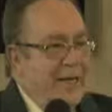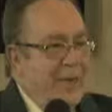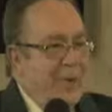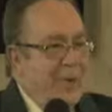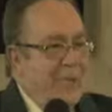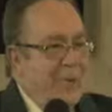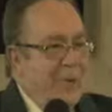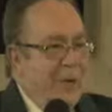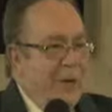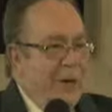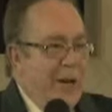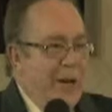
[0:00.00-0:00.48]
I
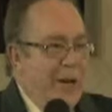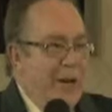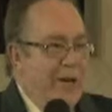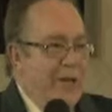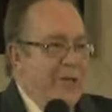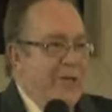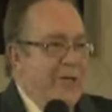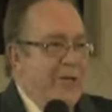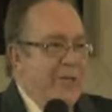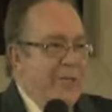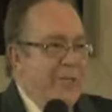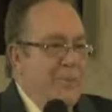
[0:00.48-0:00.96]
pointed
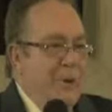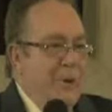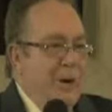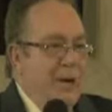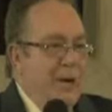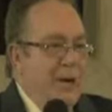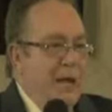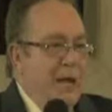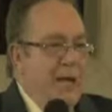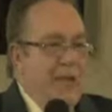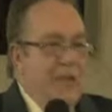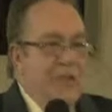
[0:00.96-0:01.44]
out that he
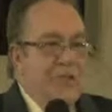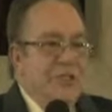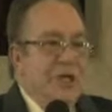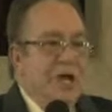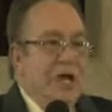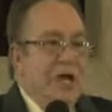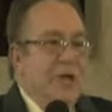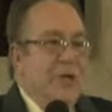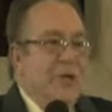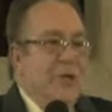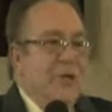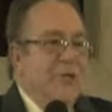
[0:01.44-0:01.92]
probably had a
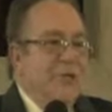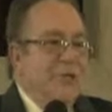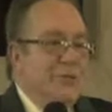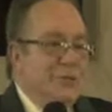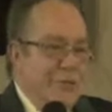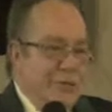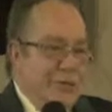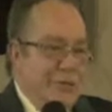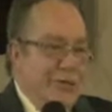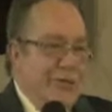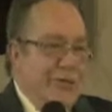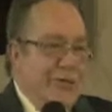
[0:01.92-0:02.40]
Jack Russell
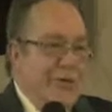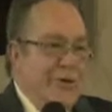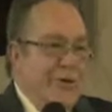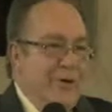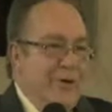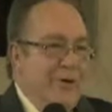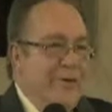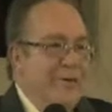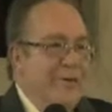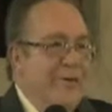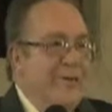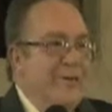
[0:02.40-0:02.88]

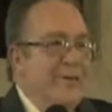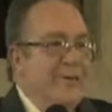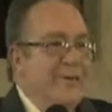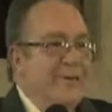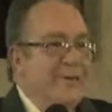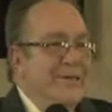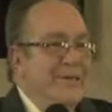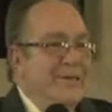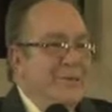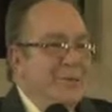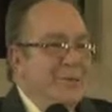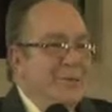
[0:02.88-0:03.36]
Terrier,
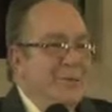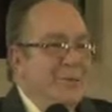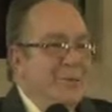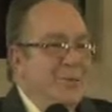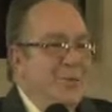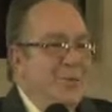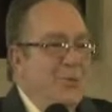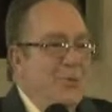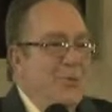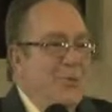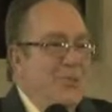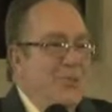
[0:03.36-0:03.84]

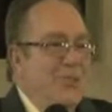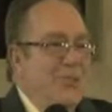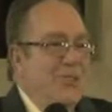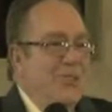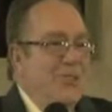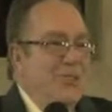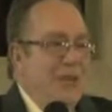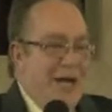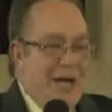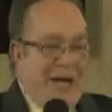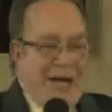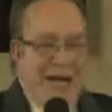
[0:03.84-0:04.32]

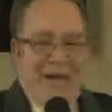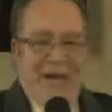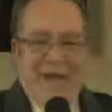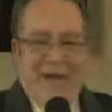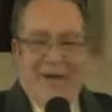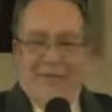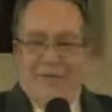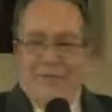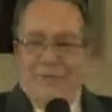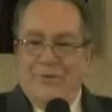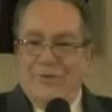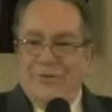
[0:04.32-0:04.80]
which I
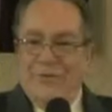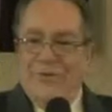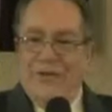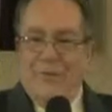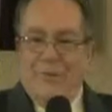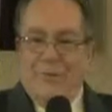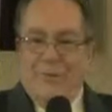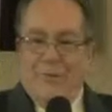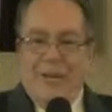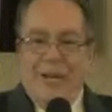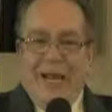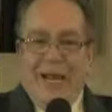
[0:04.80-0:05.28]
have,
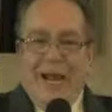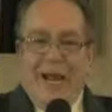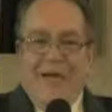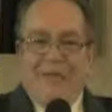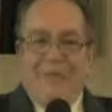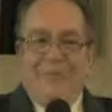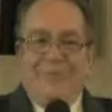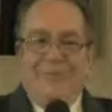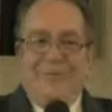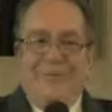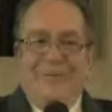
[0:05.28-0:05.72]
and we have.